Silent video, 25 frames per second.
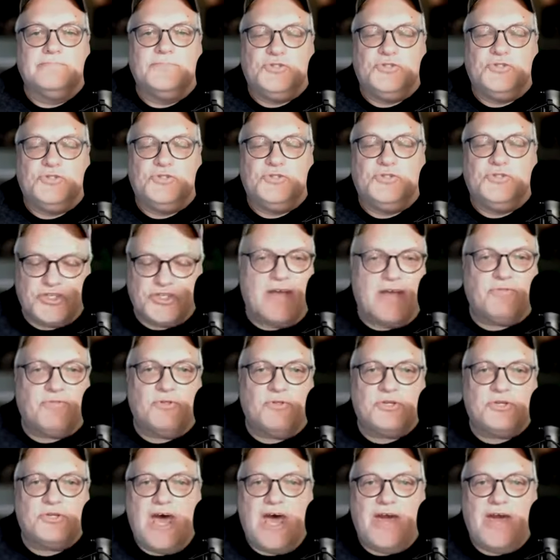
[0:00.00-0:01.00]
just like the
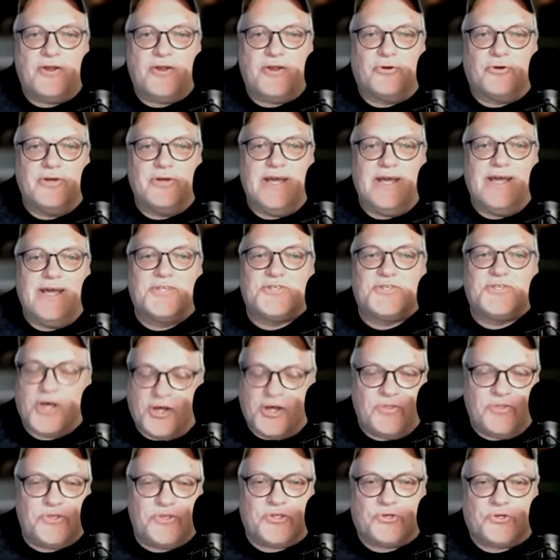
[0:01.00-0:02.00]
title, it's
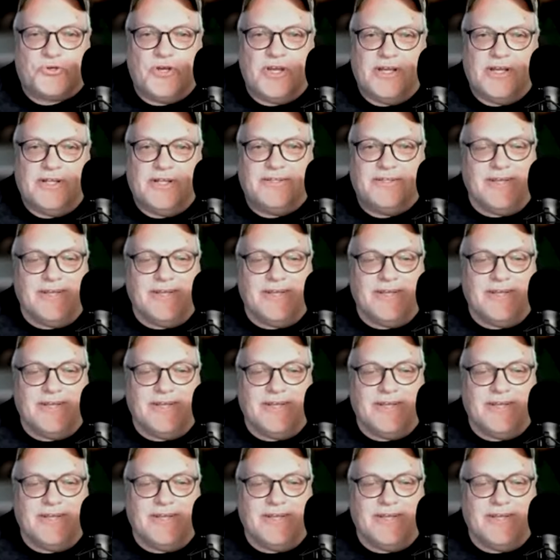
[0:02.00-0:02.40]
on the street.